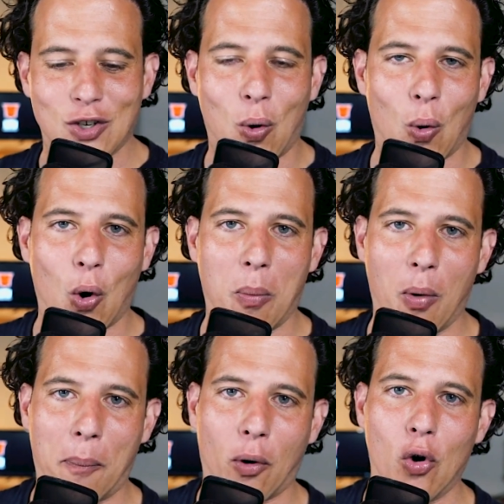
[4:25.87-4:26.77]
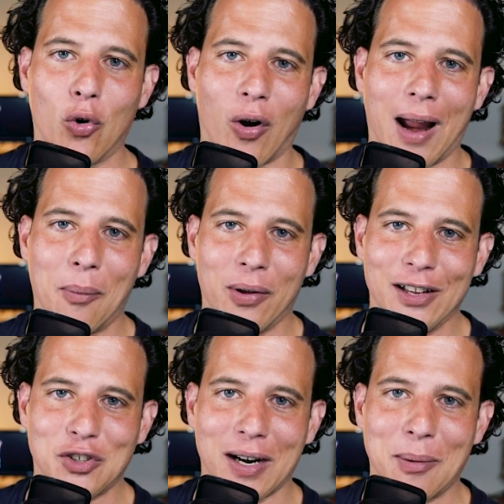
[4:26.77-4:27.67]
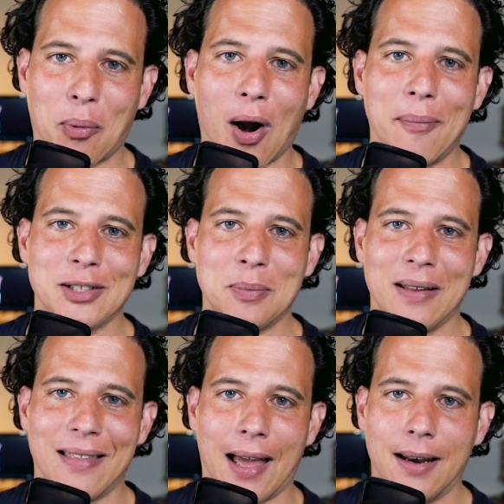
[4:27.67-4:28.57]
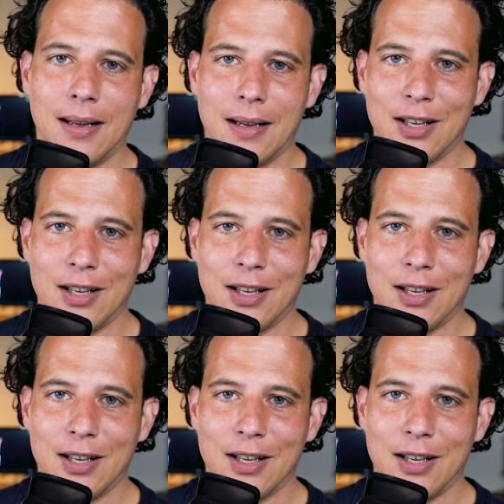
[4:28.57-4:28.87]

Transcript: horrible program where they tried to promise me that,